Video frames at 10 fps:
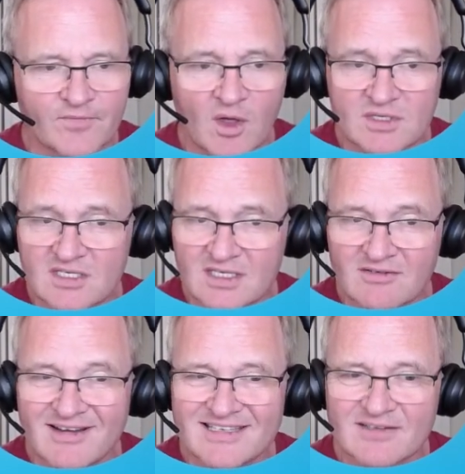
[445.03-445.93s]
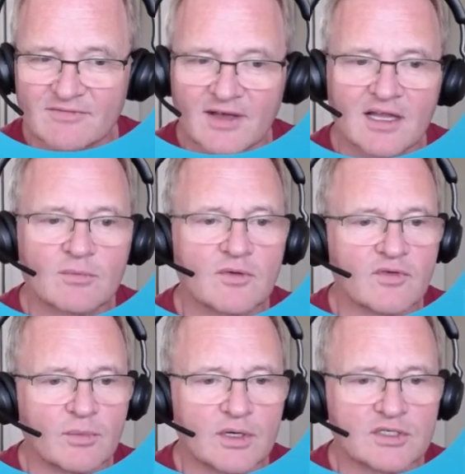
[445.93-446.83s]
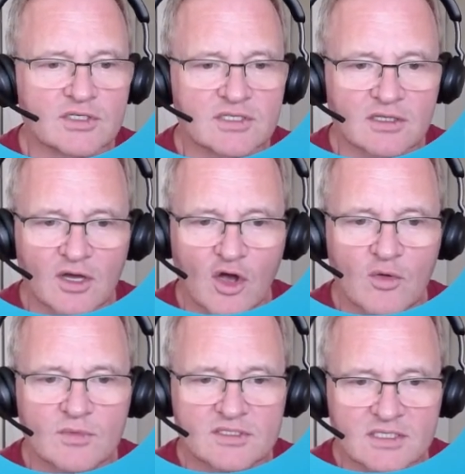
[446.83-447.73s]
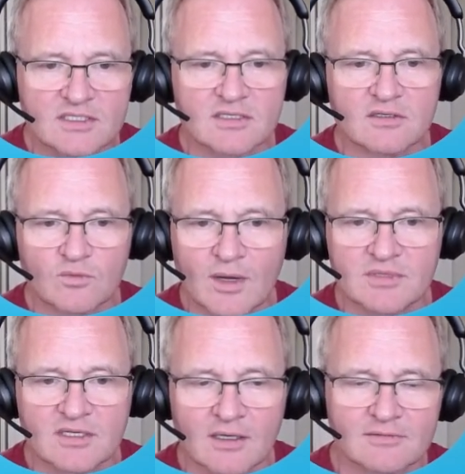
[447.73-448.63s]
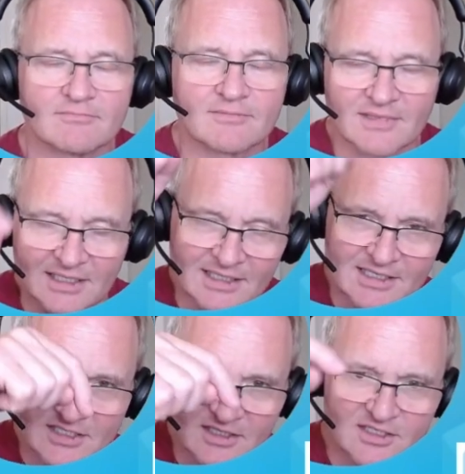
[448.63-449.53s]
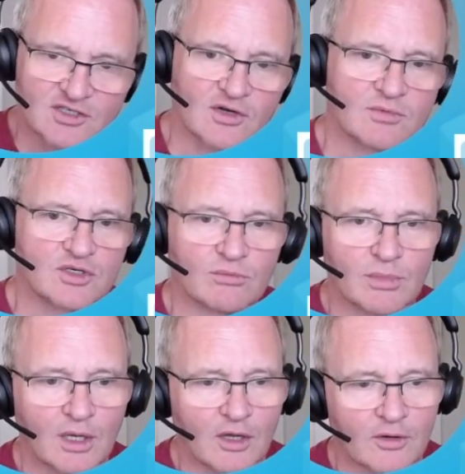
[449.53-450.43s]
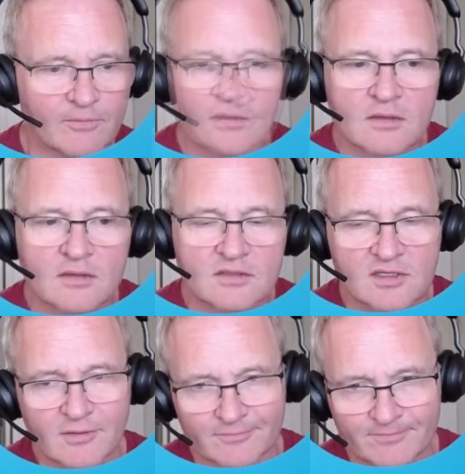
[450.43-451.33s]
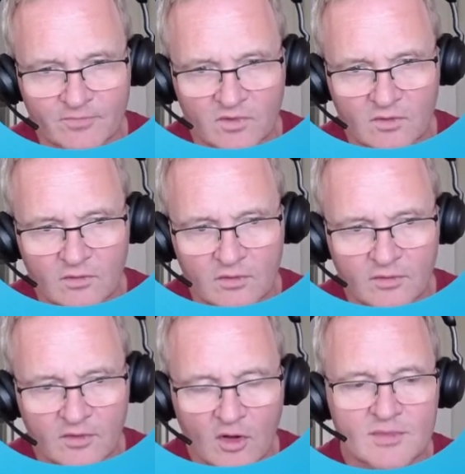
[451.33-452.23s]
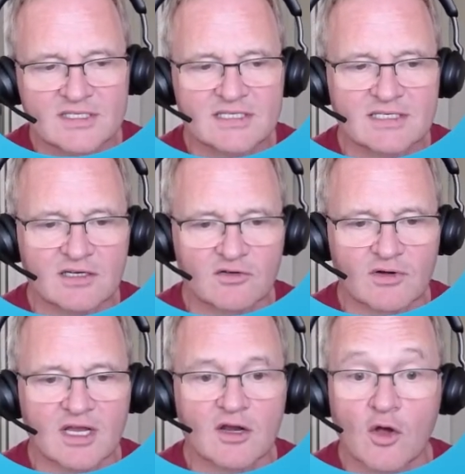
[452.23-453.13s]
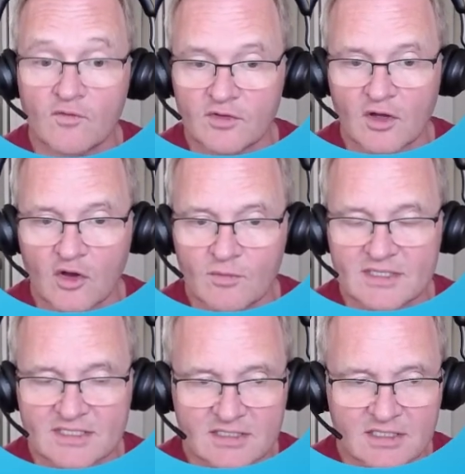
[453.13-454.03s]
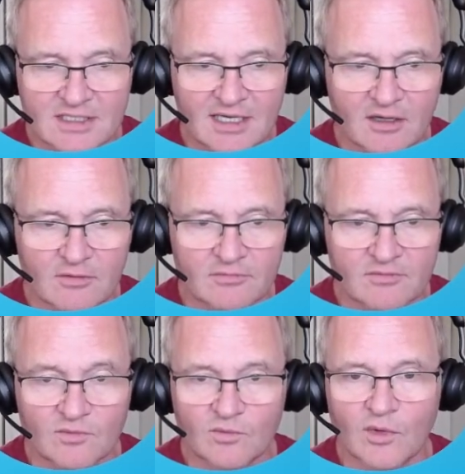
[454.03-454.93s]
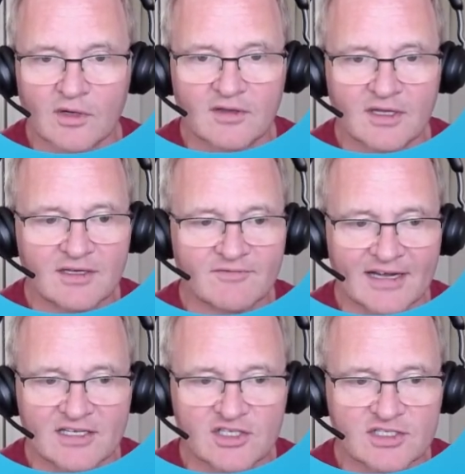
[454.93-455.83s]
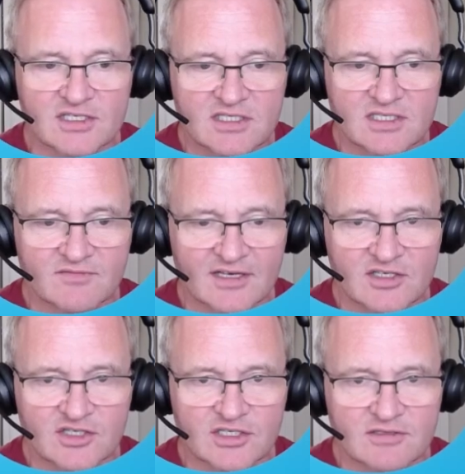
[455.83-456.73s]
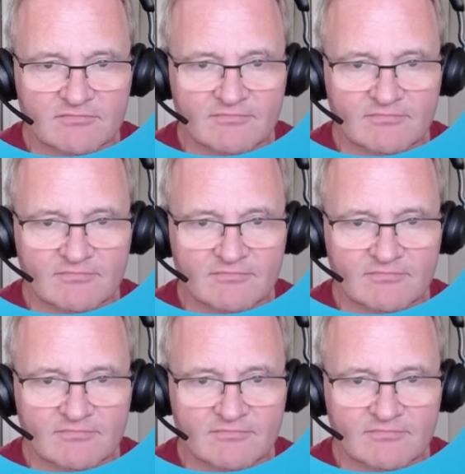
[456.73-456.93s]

Home Assistant Green is available for purchase at the Home Assistant website. Links in the description below. So, the Home Assistant Green over the Home Assistant Yellow. What are the advantages and disadvantages?